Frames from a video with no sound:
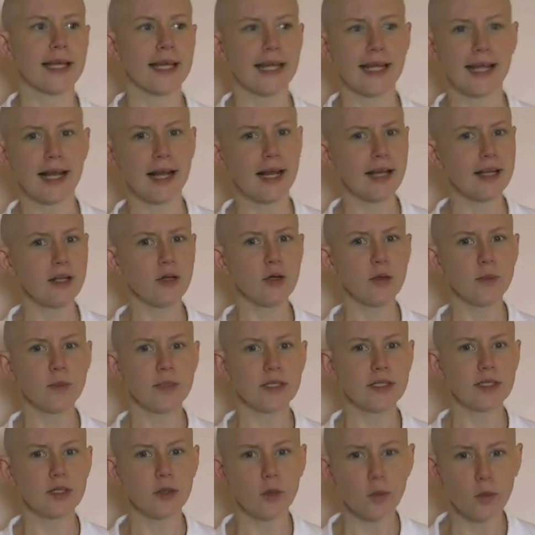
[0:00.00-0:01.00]
And I don't
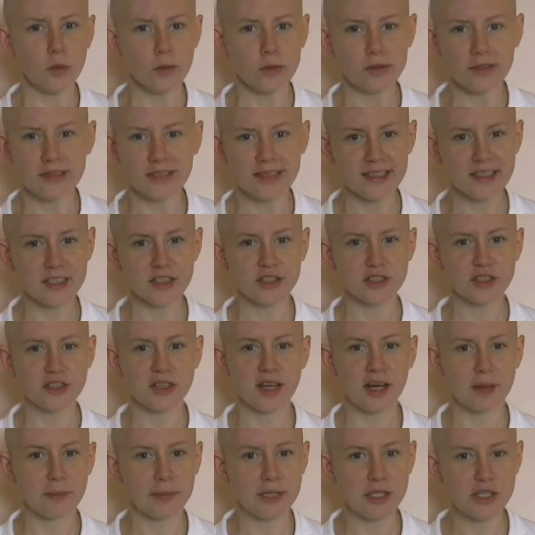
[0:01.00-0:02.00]
want to call the
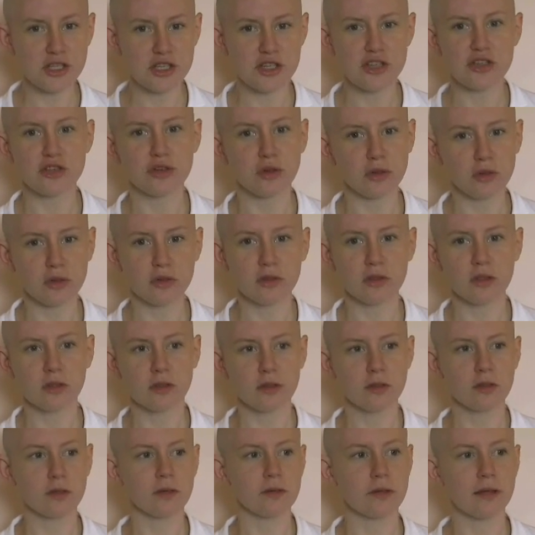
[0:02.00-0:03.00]
interdimensional
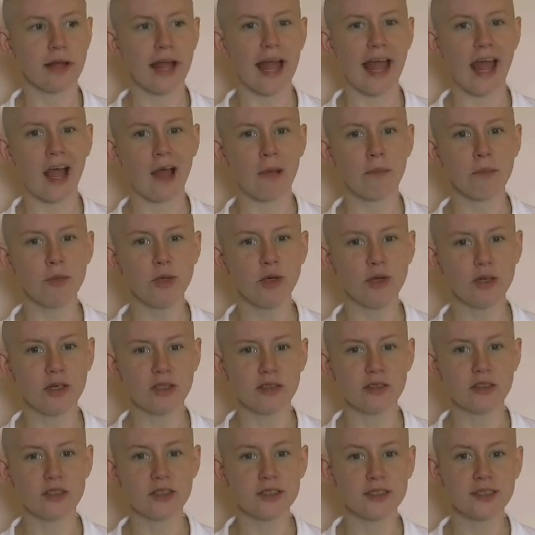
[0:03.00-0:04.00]

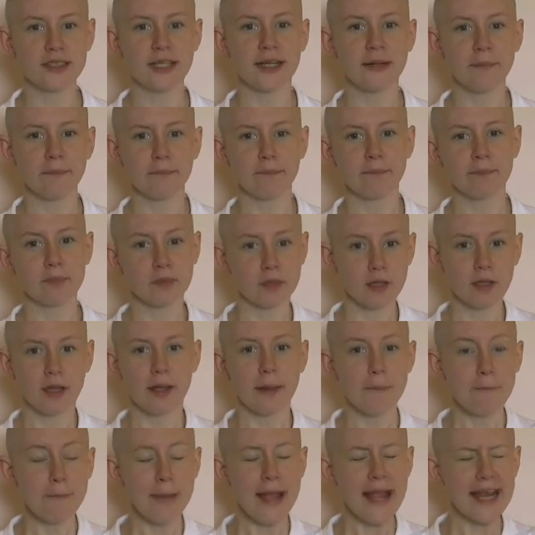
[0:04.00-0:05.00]
ambulance and say,
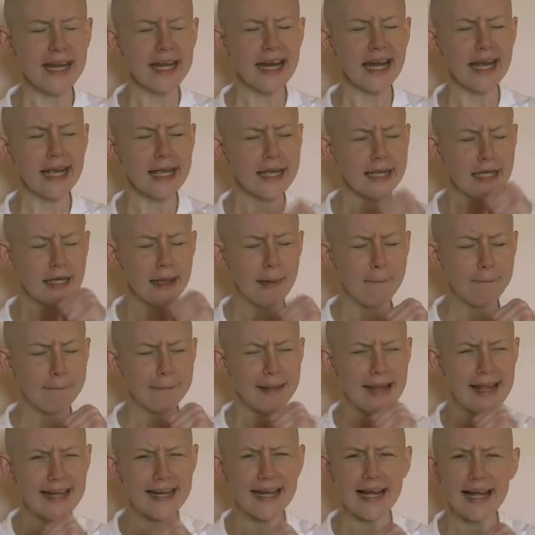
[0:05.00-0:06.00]
Mayday!
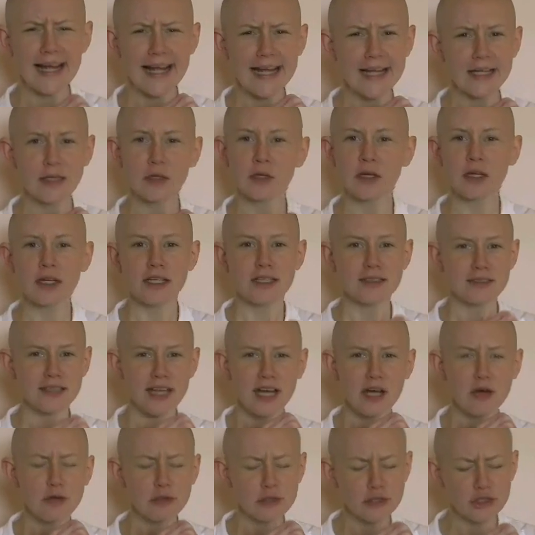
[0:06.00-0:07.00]
Mayday!
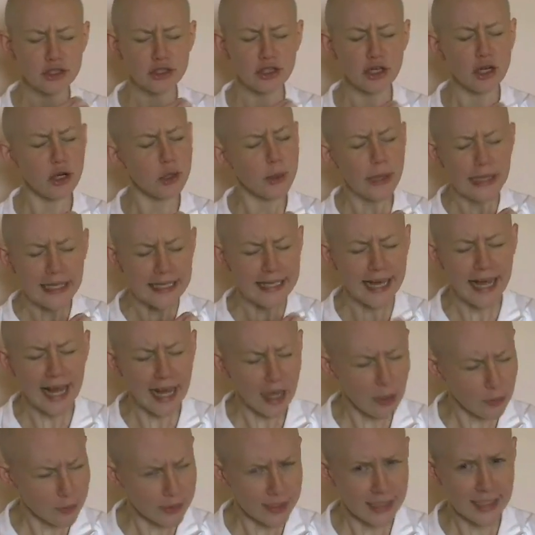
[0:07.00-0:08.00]
Terence going
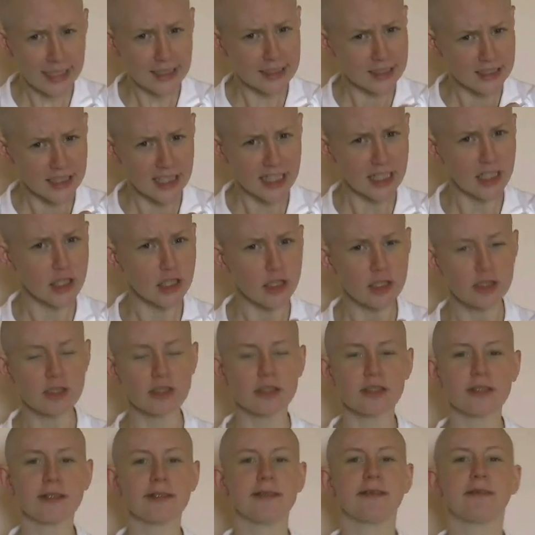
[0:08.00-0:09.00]
down, he's
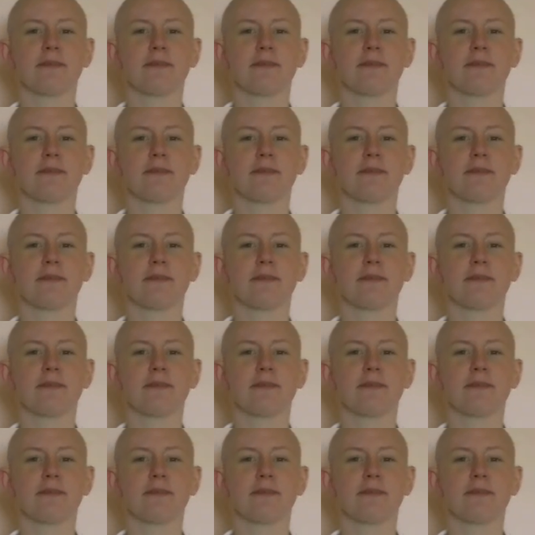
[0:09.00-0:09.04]
ill.